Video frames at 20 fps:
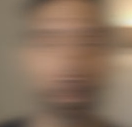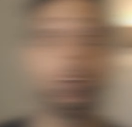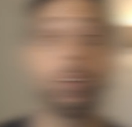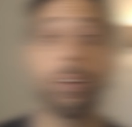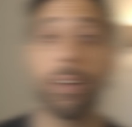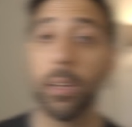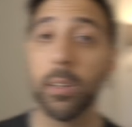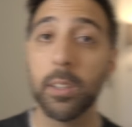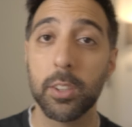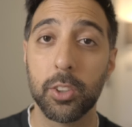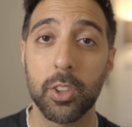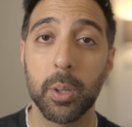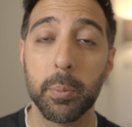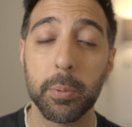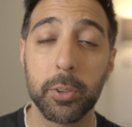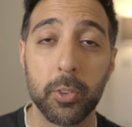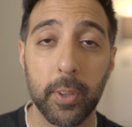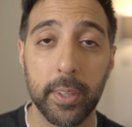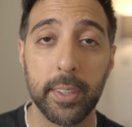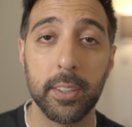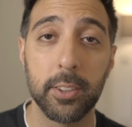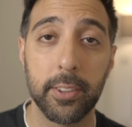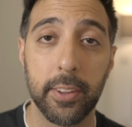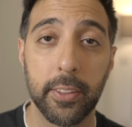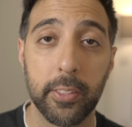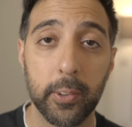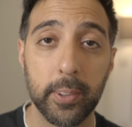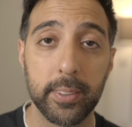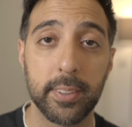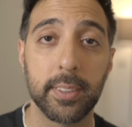Now let's jump straight into the
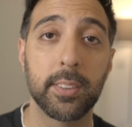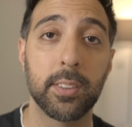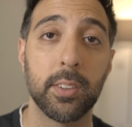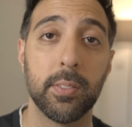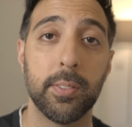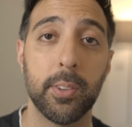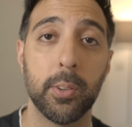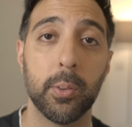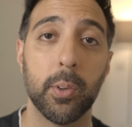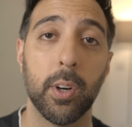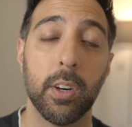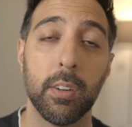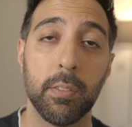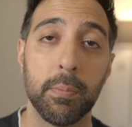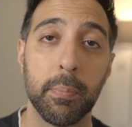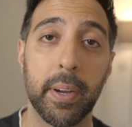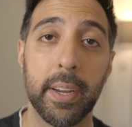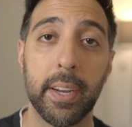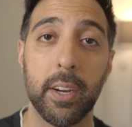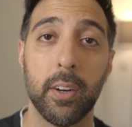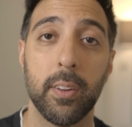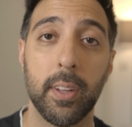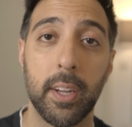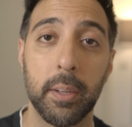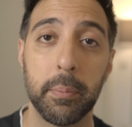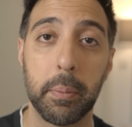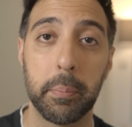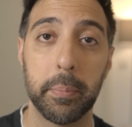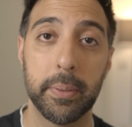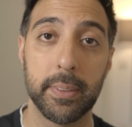360 view of my
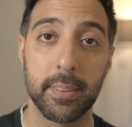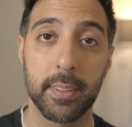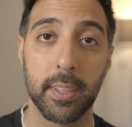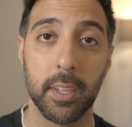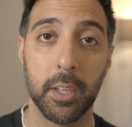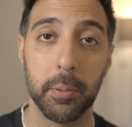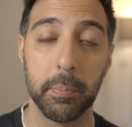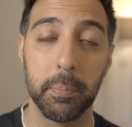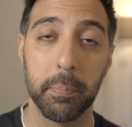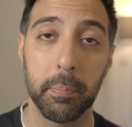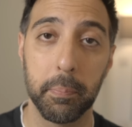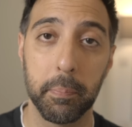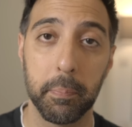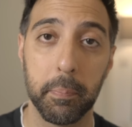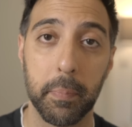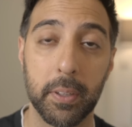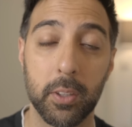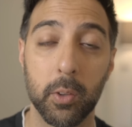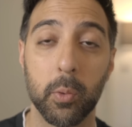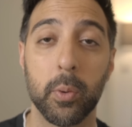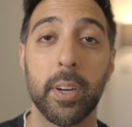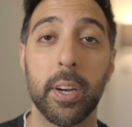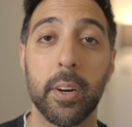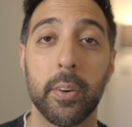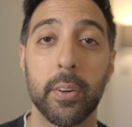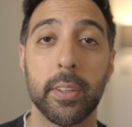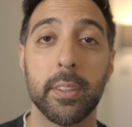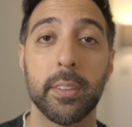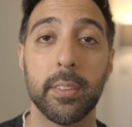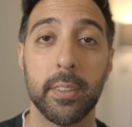hairline, my mid-scalp, my donut
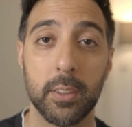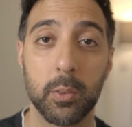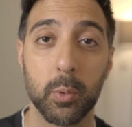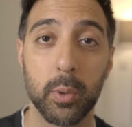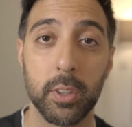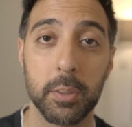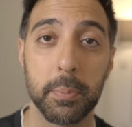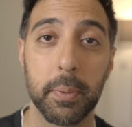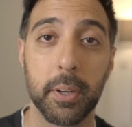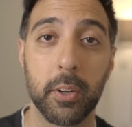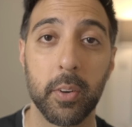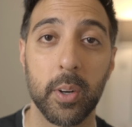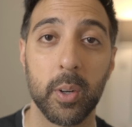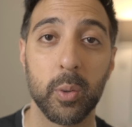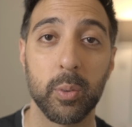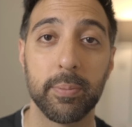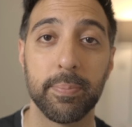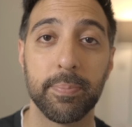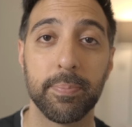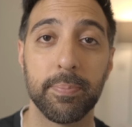area, as well as my crown.